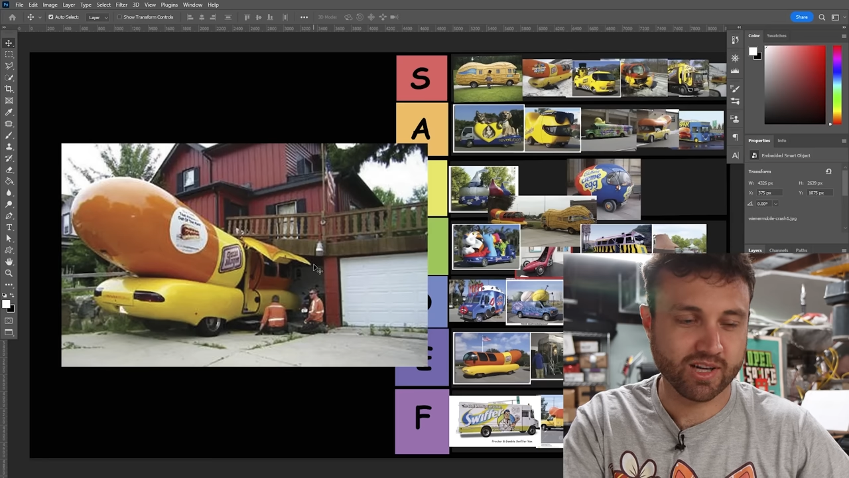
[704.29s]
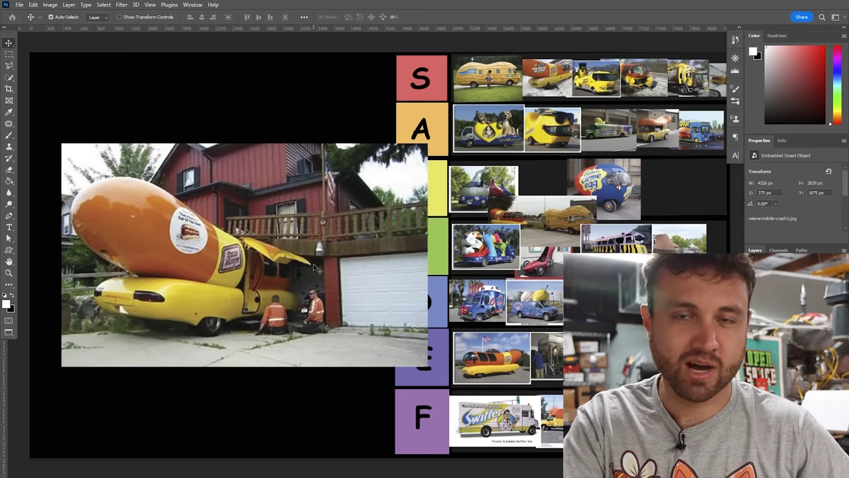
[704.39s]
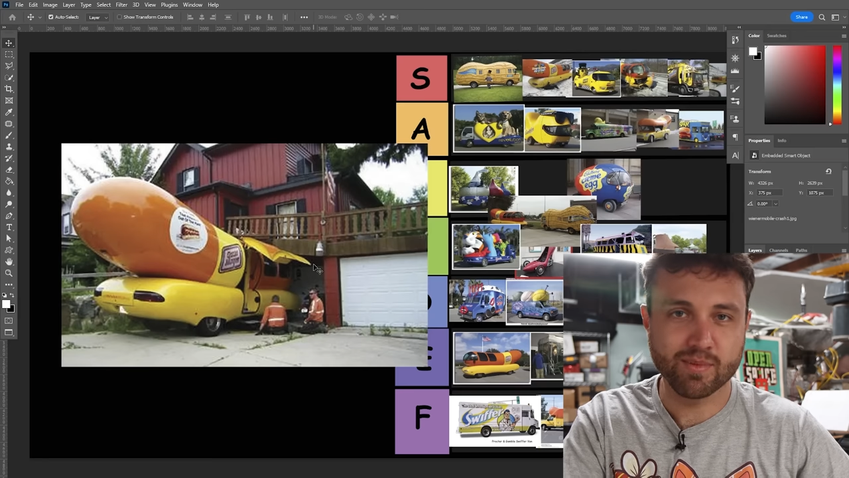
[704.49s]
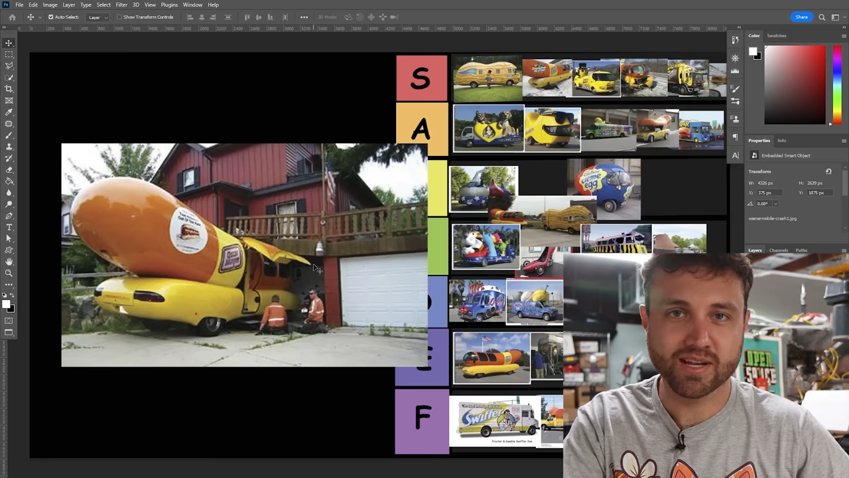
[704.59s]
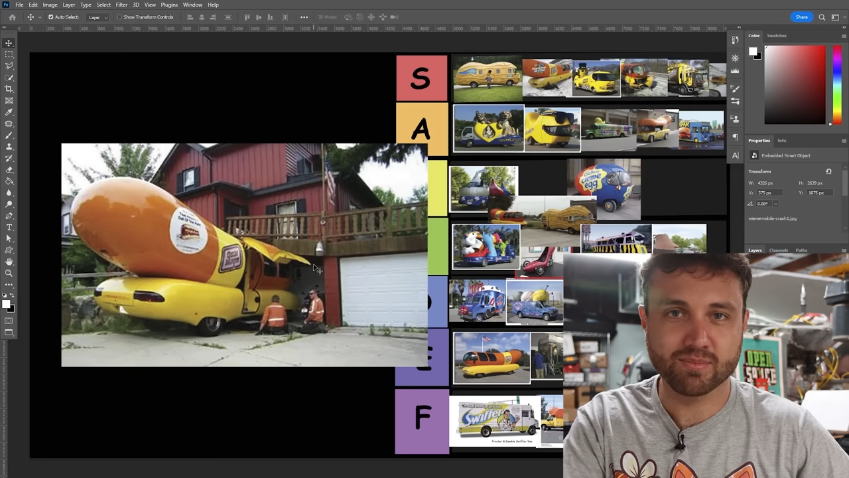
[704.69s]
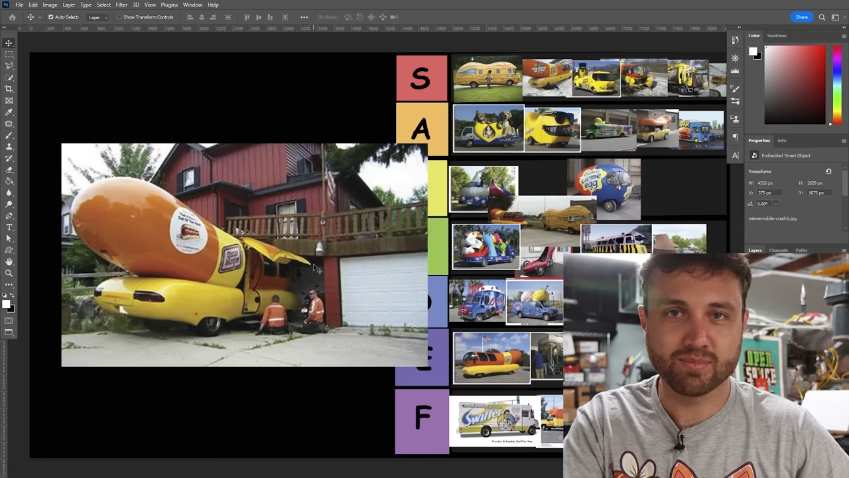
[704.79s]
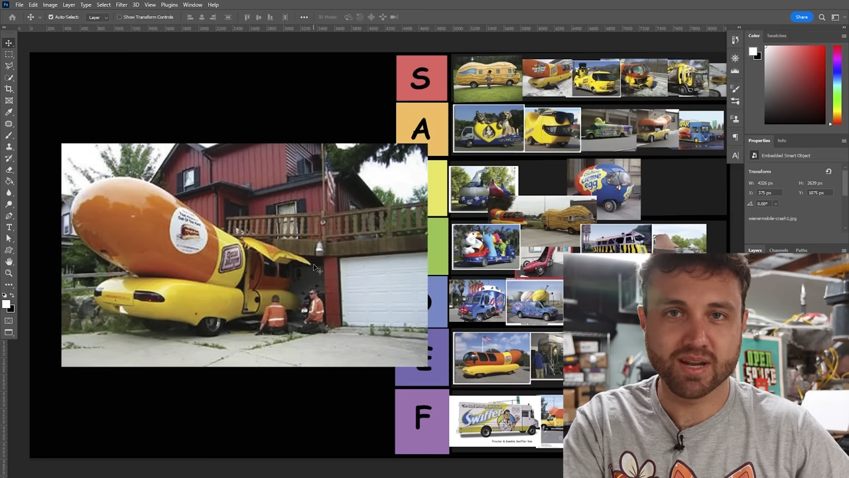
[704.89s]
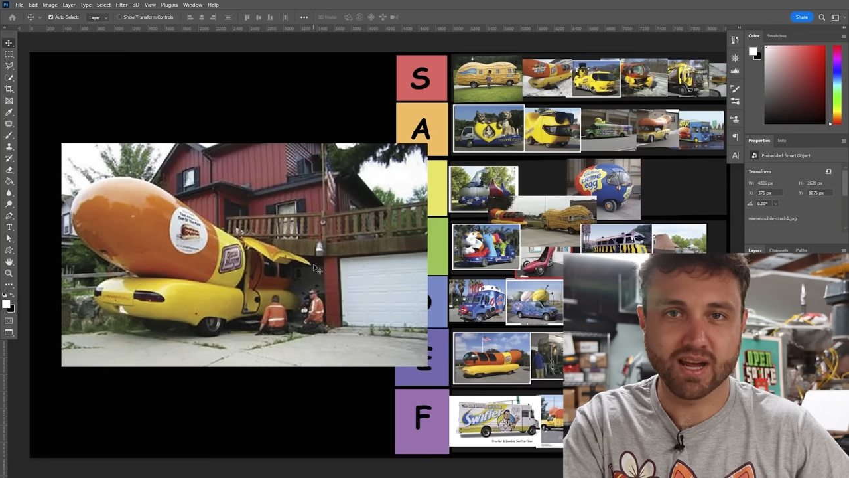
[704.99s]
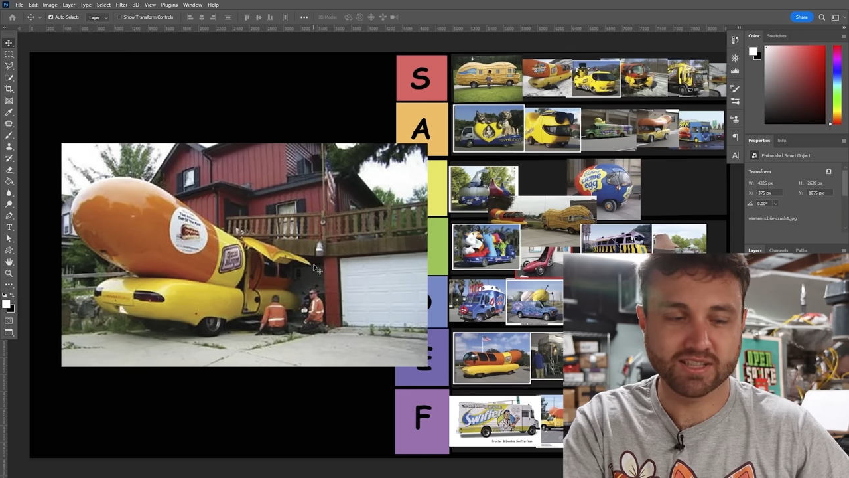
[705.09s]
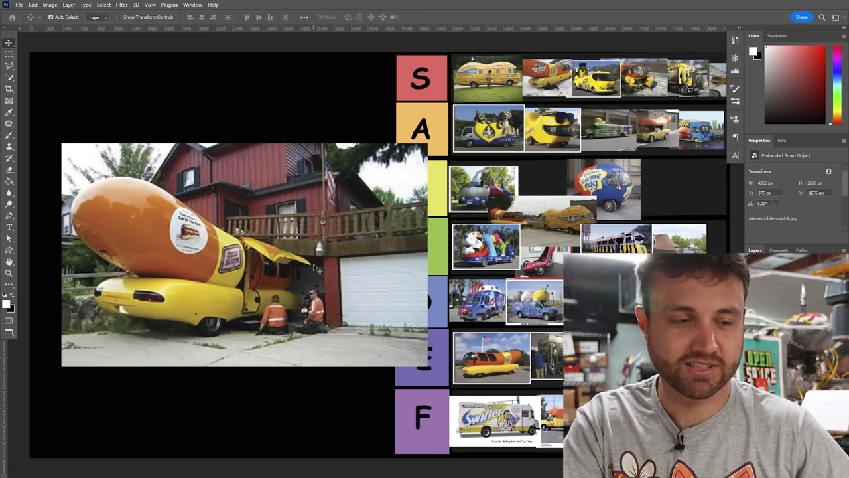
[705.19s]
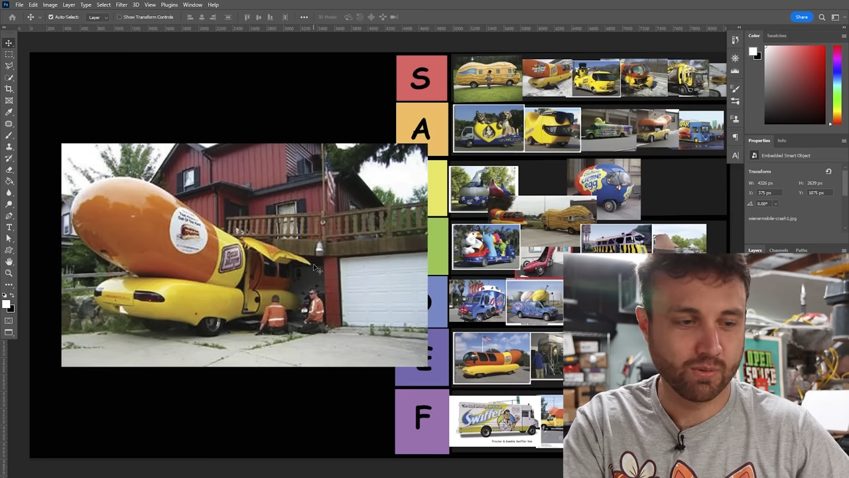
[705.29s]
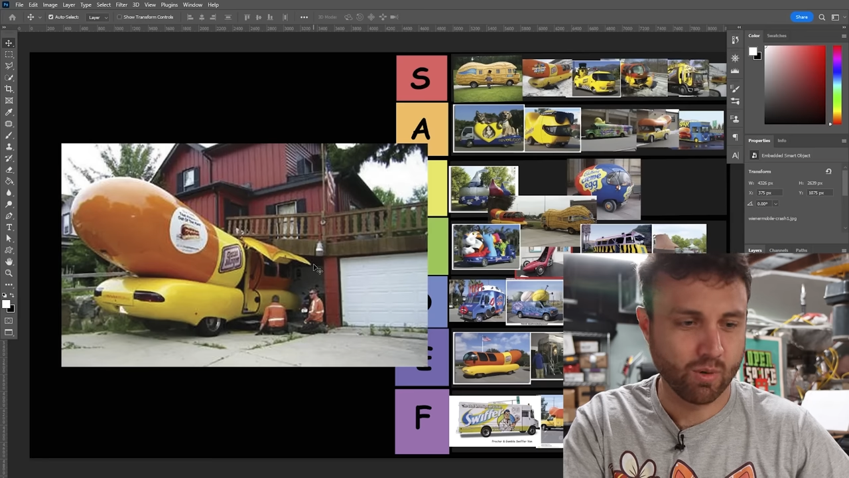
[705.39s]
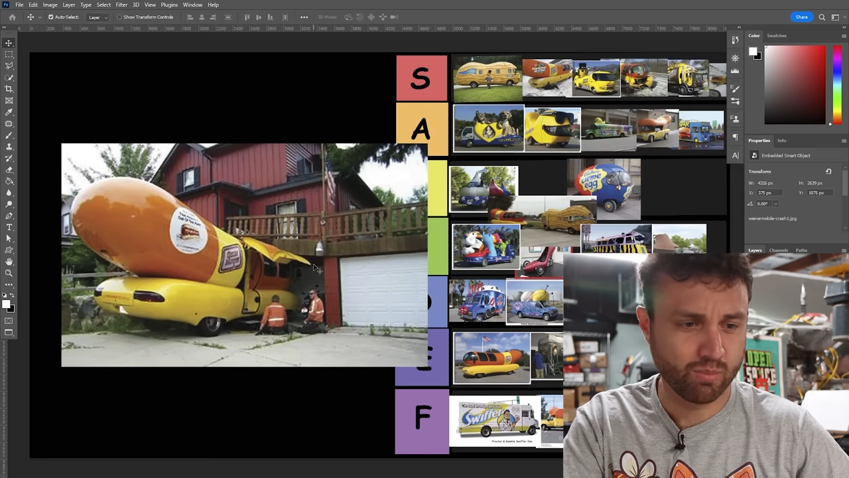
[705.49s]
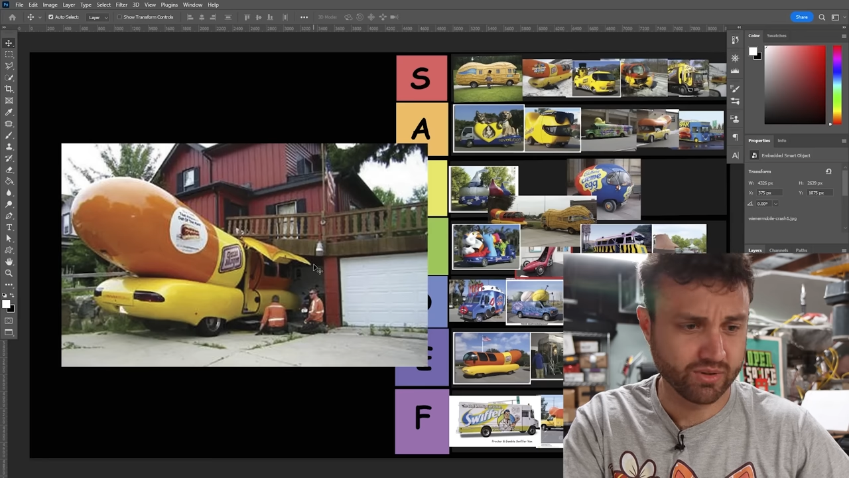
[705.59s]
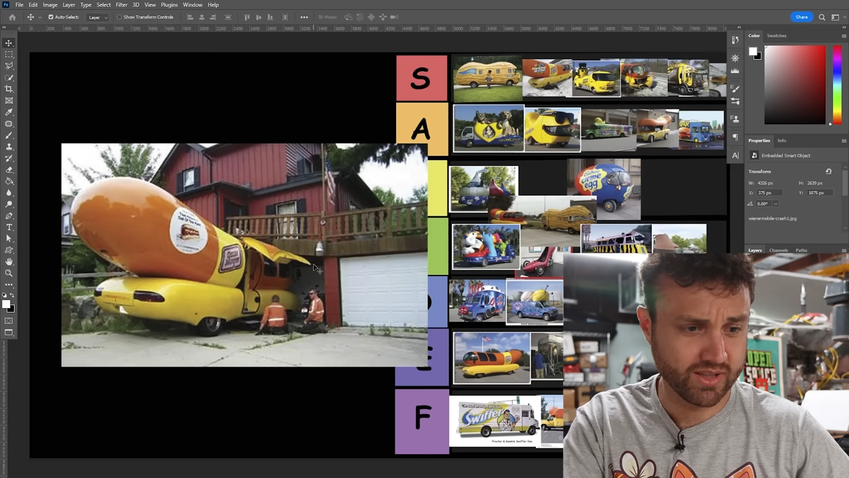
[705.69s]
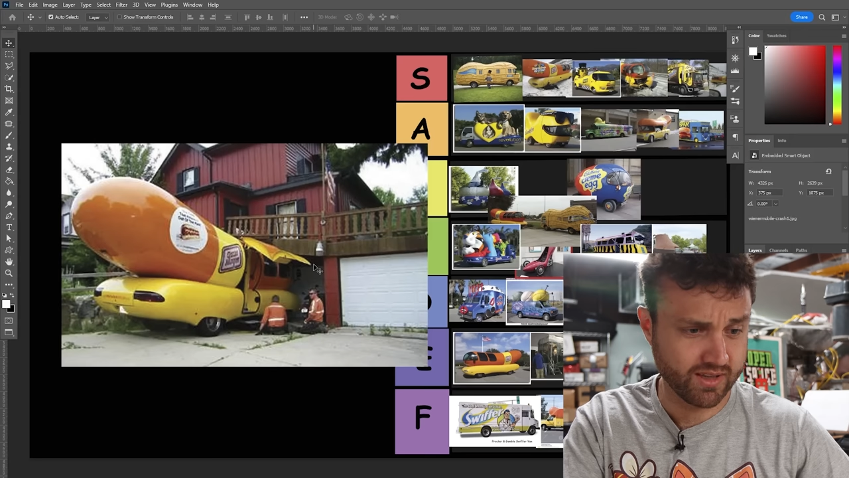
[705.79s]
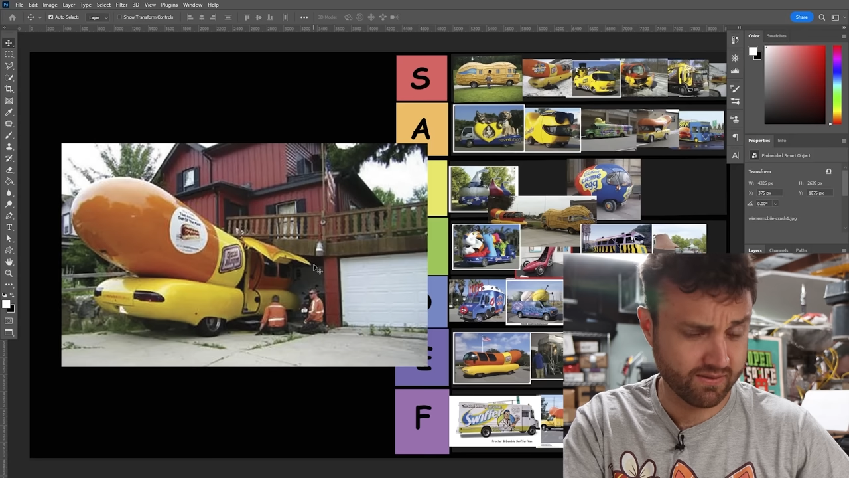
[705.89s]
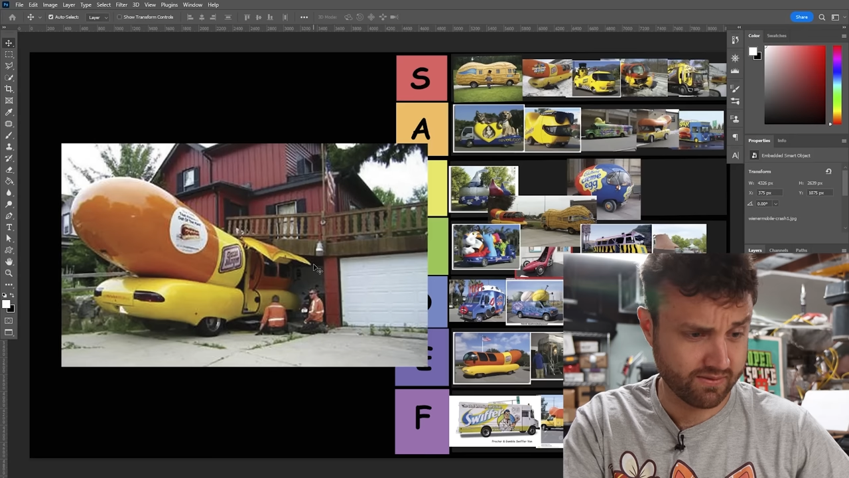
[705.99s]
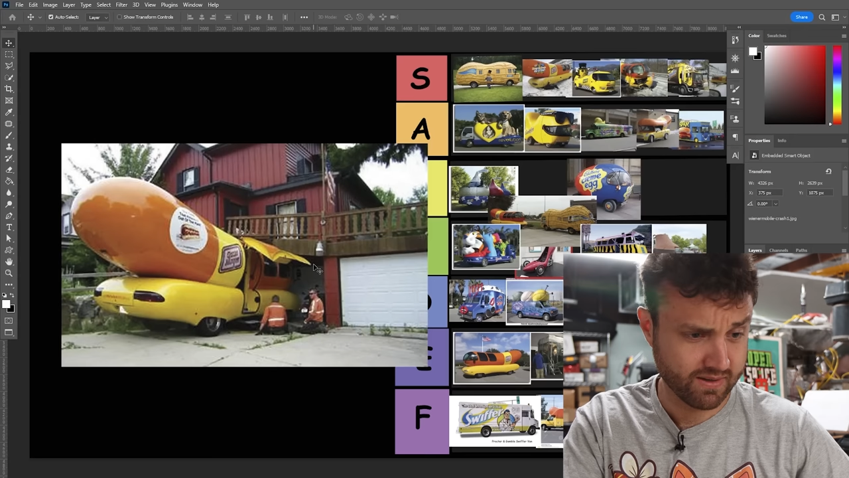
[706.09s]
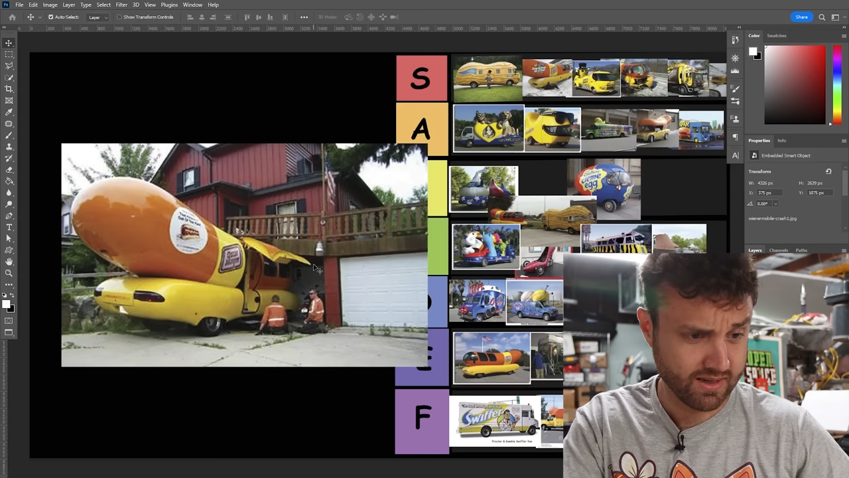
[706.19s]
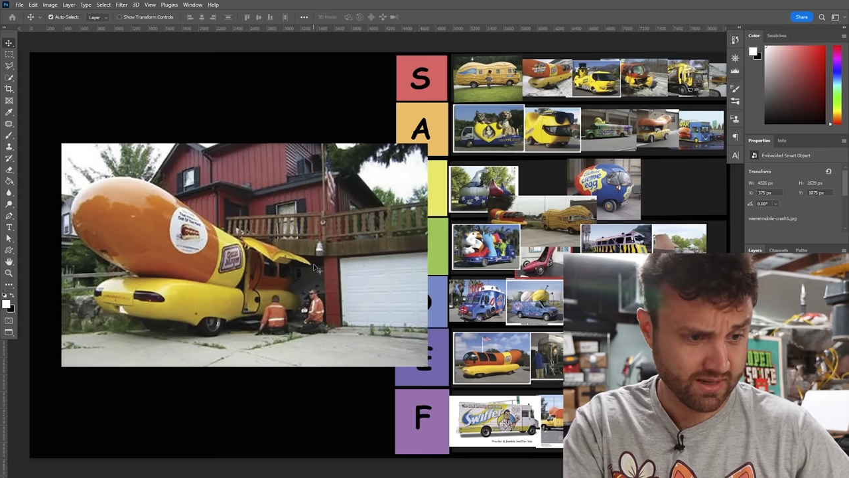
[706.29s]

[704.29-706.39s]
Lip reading: Coming up next, you won't believe